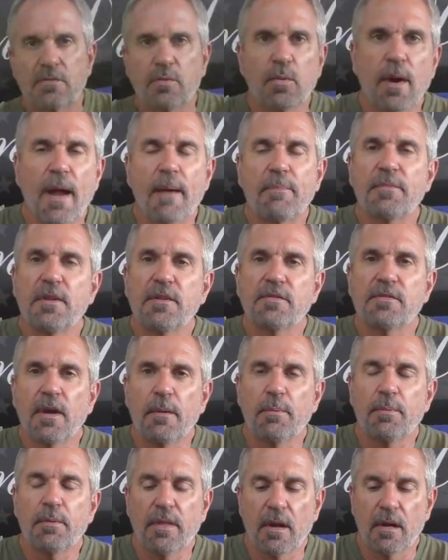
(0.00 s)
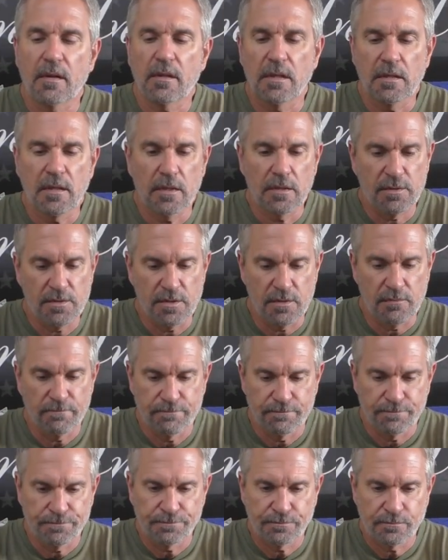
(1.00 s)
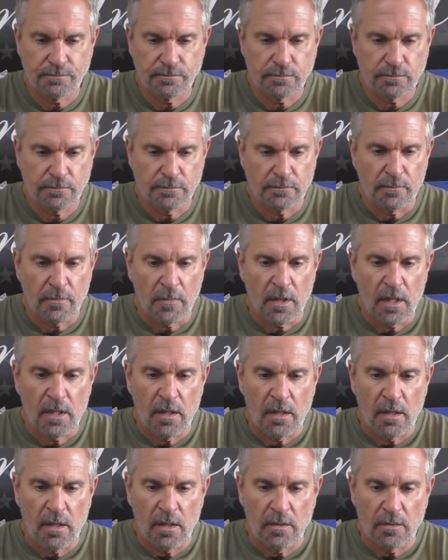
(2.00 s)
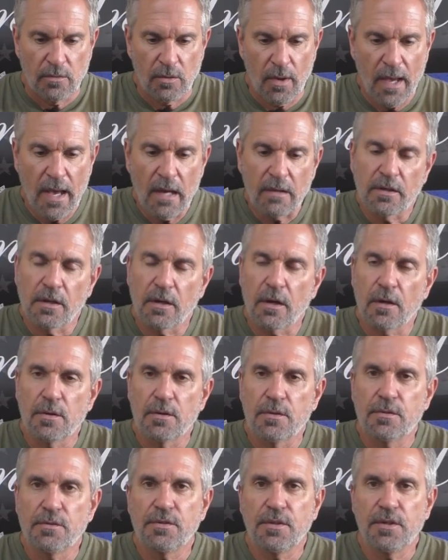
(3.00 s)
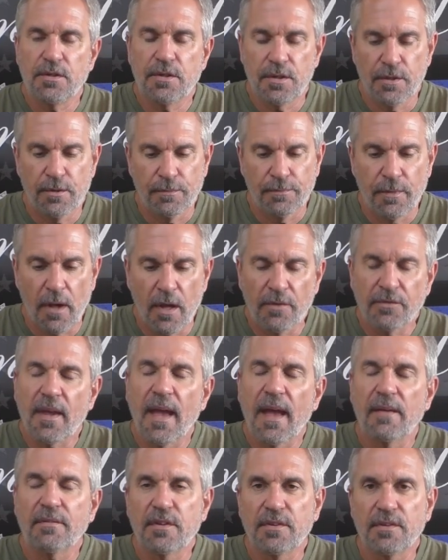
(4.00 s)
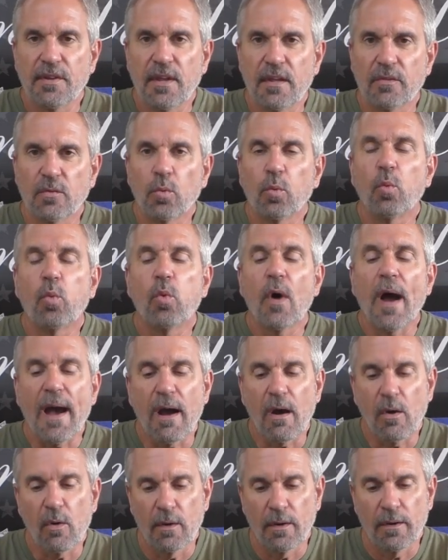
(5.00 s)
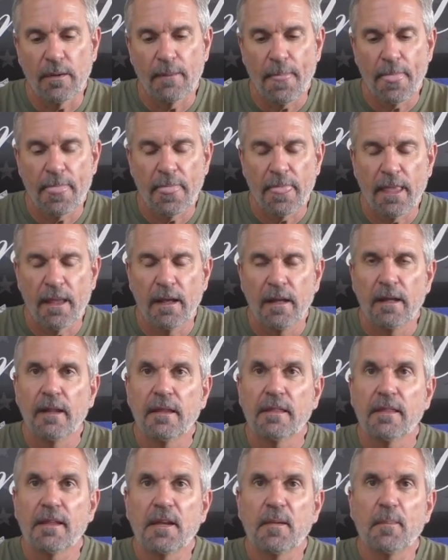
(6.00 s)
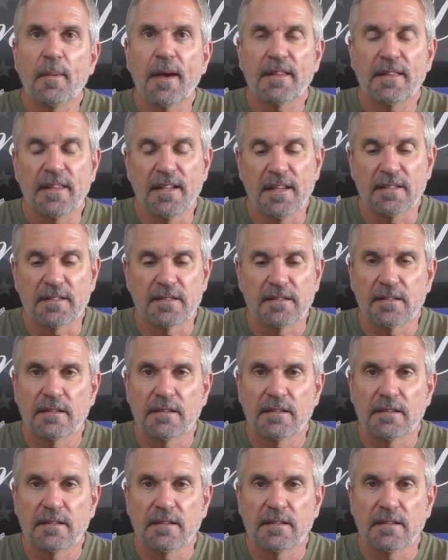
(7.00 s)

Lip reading: wrap this up with our conclusion. So how did our Uzi do? All I have to say is, wow. Think about this.